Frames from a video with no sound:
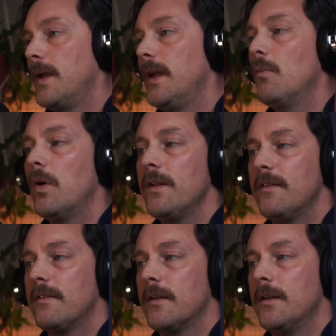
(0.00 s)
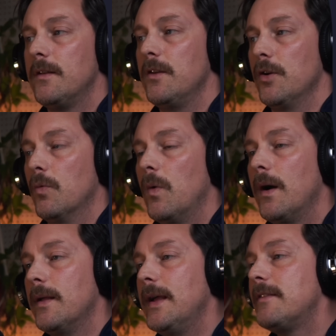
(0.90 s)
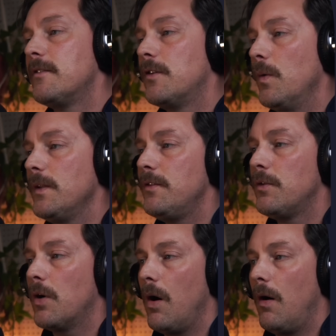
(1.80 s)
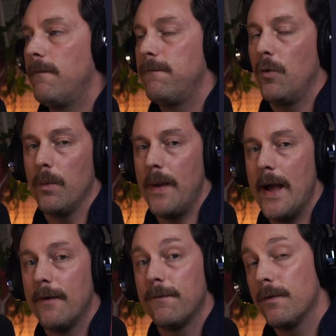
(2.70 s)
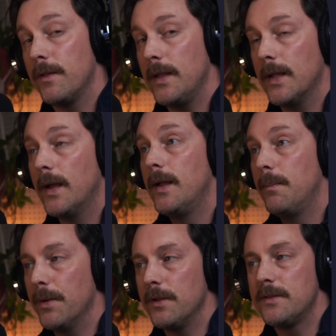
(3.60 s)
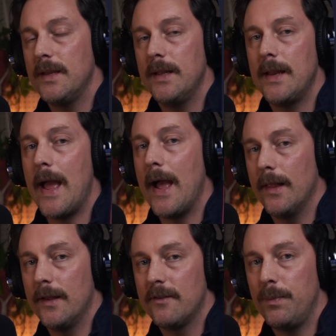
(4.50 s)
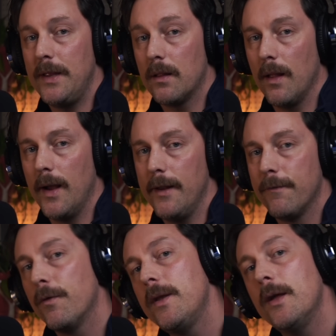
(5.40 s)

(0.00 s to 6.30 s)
And what is this going to do? Well, it's going to call format for the built-in L S P client for